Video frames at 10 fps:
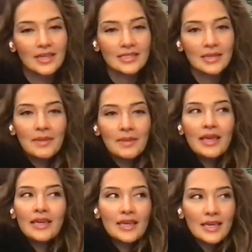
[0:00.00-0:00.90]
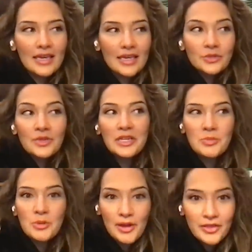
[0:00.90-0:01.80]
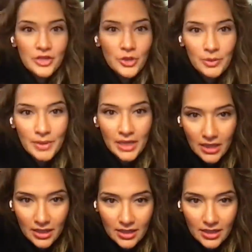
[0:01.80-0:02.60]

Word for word: Cause I'm like, he's only gonna be better than you and me.